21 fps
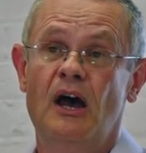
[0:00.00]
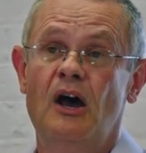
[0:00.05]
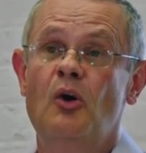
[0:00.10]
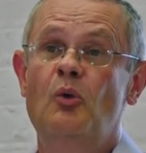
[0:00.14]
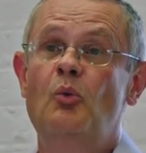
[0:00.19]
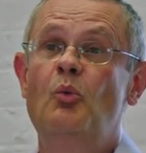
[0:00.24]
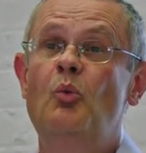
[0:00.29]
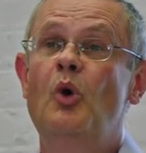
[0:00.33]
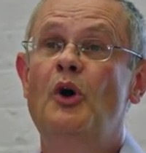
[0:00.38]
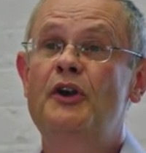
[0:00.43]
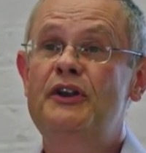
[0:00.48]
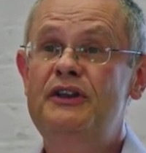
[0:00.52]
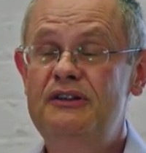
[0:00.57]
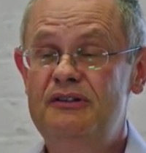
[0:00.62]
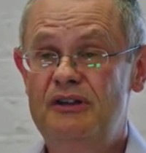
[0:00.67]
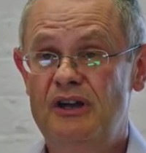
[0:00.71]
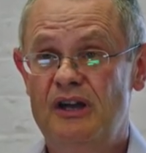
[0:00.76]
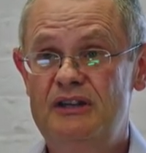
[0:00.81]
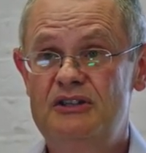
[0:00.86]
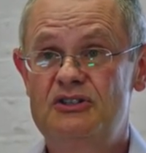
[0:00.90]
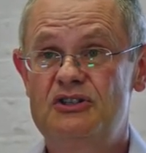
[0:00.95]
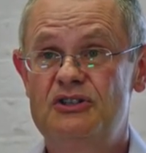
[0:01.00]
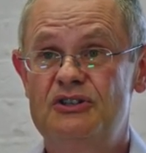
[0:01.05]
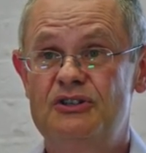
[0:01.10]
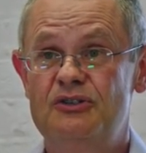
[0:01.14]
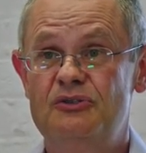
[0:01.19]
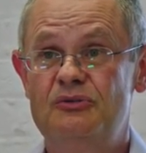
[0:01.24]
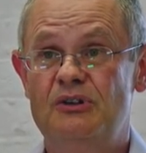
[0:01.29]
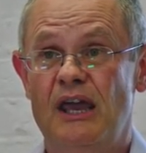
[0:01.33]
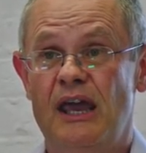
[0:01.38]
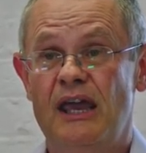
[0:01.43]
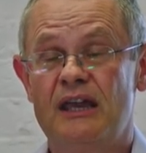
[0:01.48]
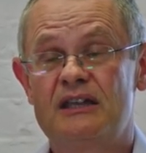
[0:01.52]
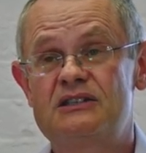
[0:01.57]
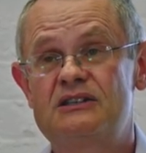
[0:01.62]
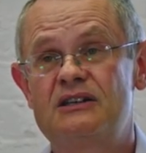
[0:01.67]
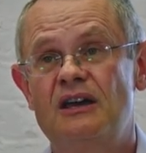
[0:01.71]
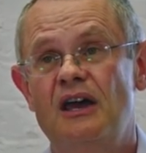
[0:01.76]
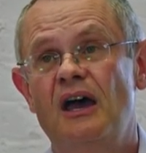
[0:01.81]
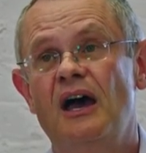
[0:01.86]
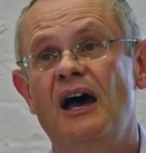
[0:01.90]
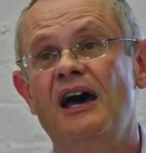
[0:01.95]
What are you going to do next?
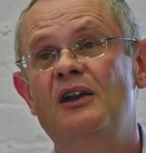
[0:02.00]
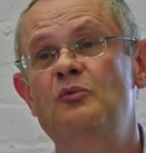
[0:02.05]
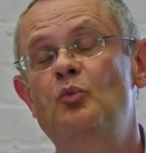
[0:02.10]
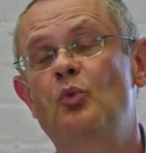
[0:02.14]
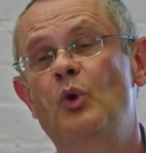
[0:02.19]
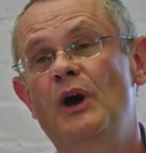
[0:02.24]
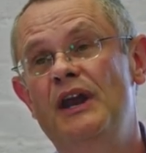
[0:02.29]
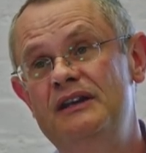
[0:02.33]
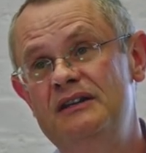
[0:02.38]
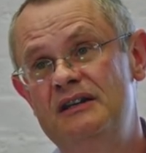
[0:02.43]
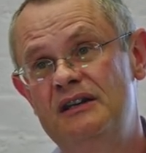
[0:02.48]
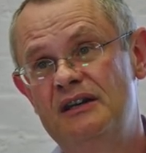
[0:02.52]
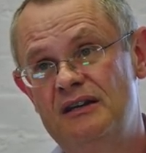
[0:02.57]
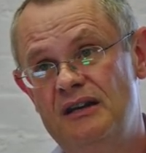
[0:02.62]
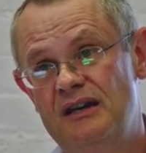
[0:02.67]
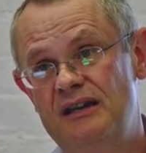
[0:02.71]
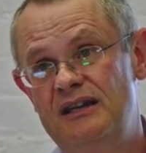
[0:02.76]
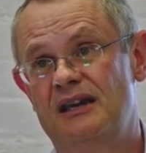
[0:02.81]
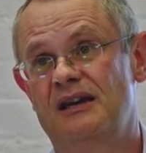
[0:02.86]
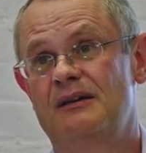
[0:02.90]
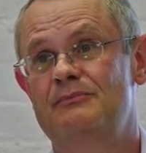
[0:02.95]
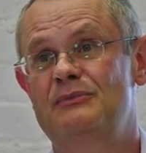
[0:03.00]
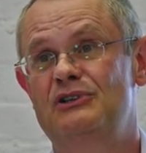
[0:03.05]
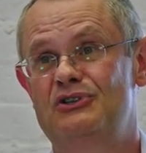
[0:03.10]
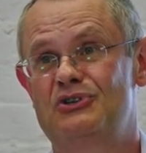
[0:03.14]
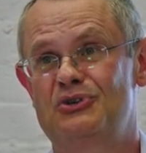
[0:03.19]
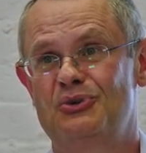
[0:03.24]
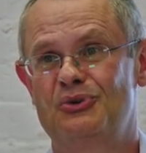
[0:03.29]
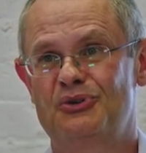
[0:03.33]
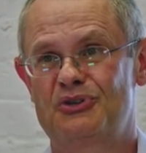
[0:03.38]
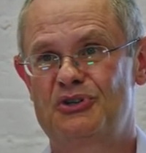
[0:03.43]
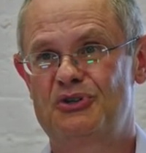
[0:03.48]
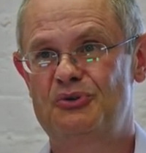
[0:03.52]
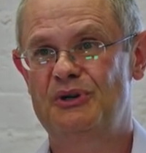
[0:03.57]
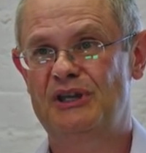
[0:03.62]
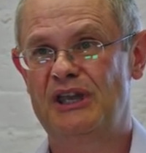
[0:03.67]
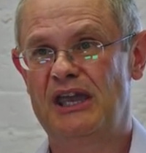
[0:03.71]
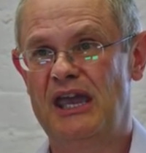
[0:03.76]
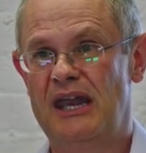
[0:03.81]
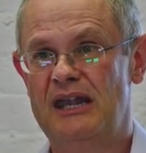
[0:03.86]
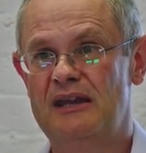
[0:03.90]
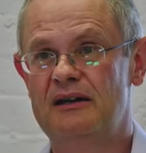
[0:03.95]
And when can I come and talk to you
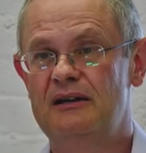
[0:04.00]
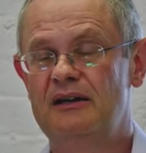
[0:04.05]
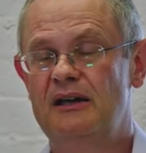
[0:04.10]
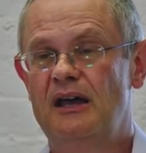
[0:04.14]
again?